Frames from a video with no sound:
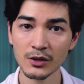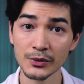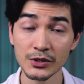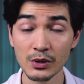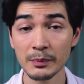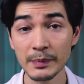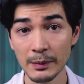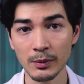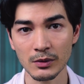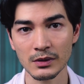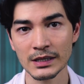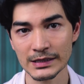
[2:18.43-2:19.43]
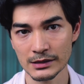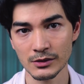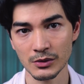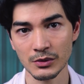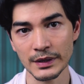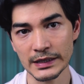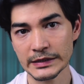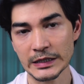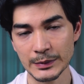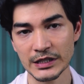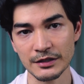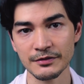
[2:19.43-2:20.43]
So usually people do
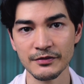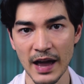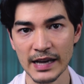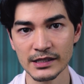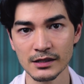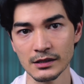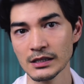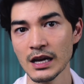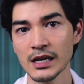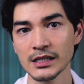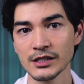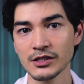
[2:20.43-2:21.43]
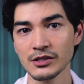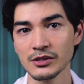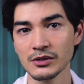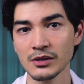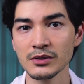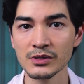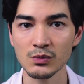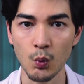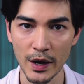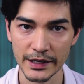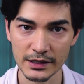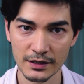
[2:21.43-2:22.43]
intermittent fasting to lose
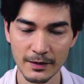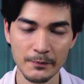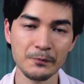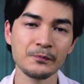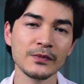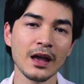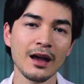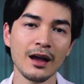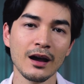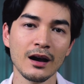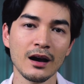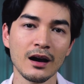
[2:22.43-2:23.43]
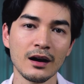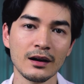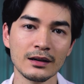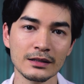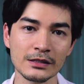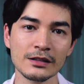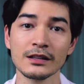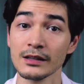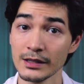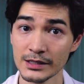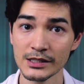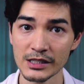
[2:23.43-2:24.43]
weight.
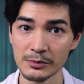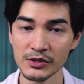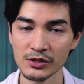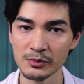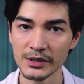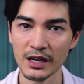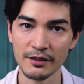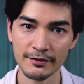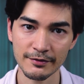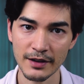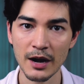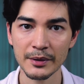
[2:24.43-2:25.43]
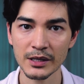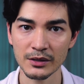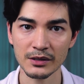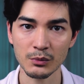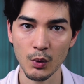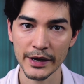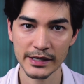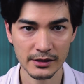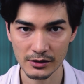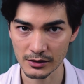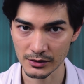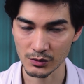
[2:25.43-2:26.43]
It seems to be a very good way
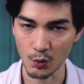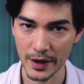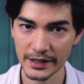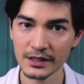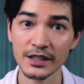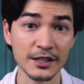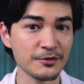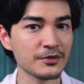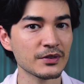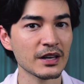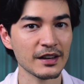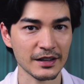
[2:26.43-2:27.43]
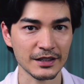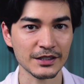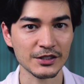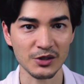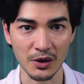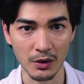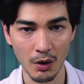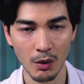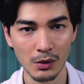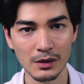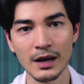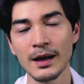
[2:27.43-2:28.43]
to lose weight, if it is your
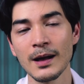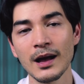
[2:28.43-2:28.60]
goal.